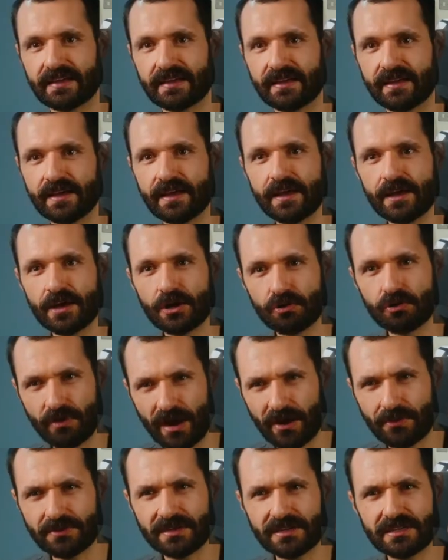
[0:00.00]
real reason
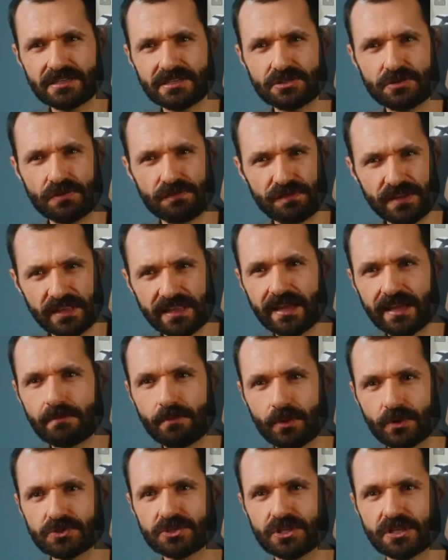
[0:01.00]
for me to buy
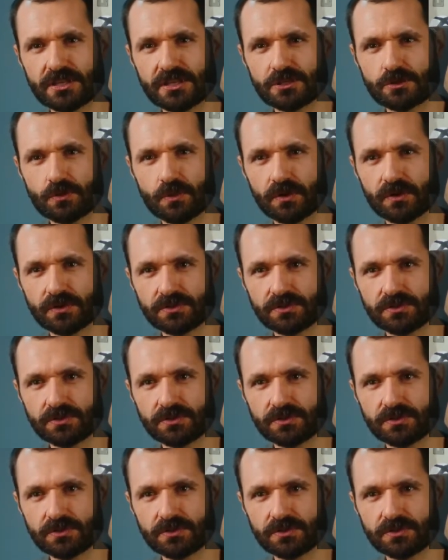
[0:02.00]
it on day one